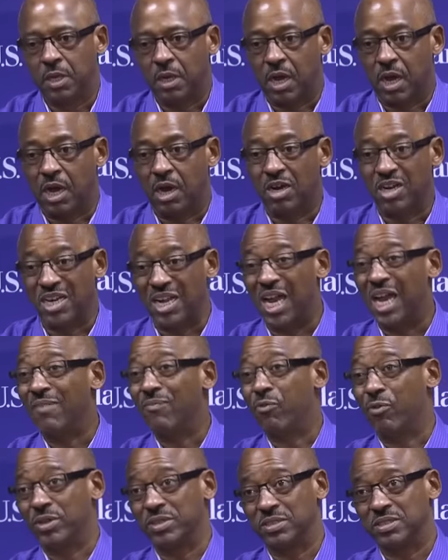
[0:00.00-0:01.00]
Our
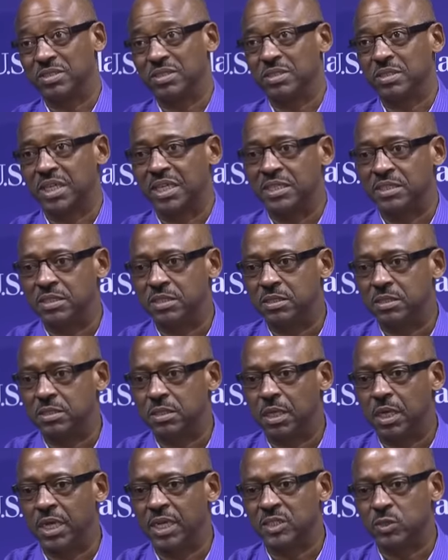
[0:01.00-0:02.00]
conference is
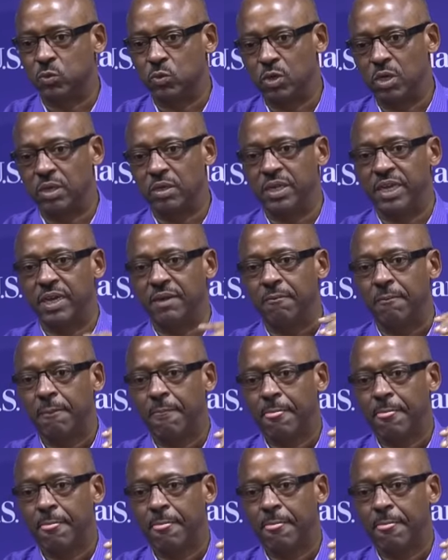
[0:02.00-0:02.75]
one that,